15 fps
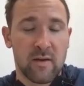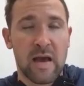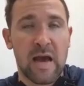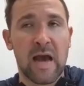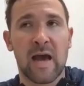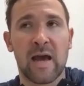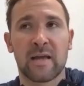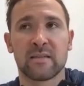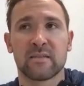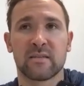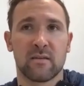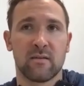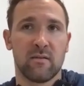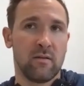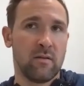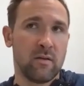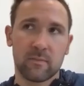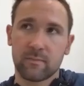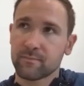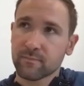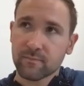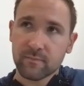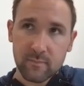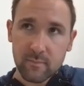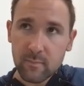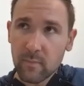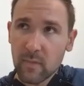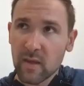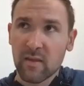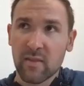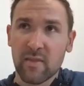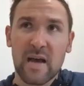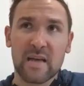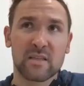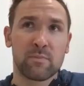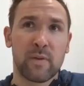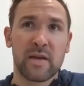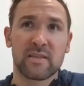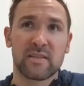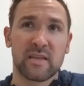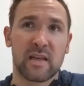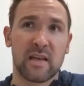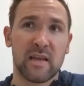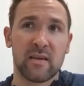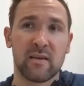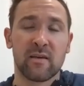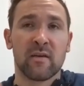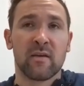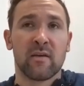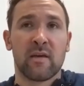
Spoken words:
And that's basically